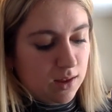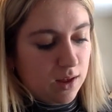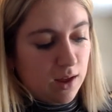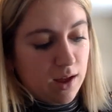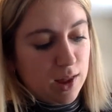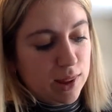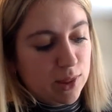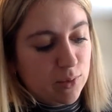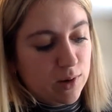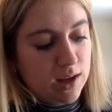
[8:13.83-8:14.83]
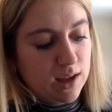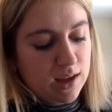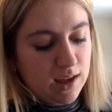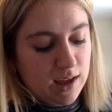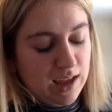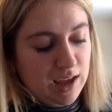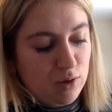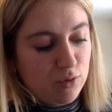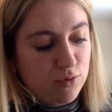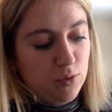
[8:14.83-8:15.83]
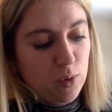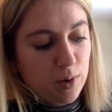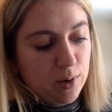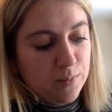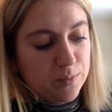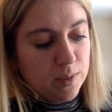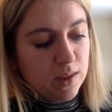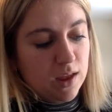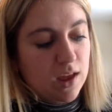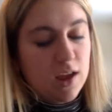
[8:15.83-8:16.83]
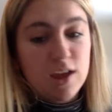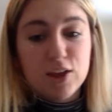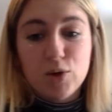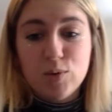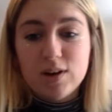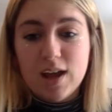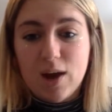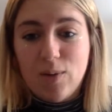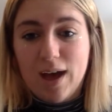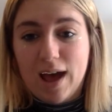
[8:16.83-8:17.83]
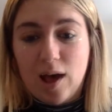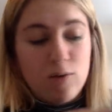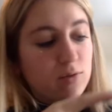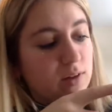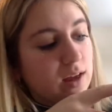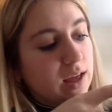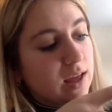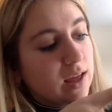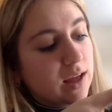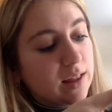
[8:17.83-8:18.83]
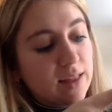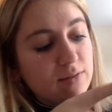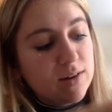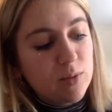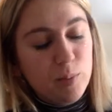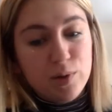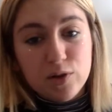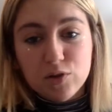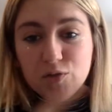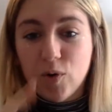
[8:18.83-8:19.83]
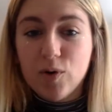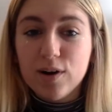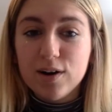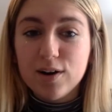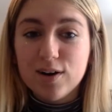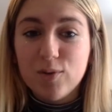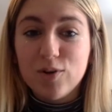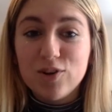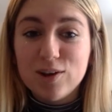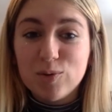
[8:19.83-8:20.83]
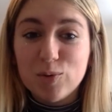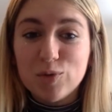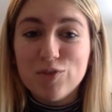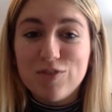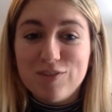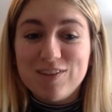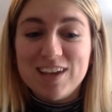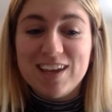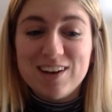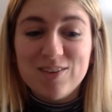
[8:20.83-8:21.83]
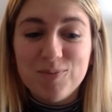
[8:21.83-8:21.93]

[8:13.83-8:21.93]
uh, 3, and 4, you would now have 11 plus 4, which equals 15.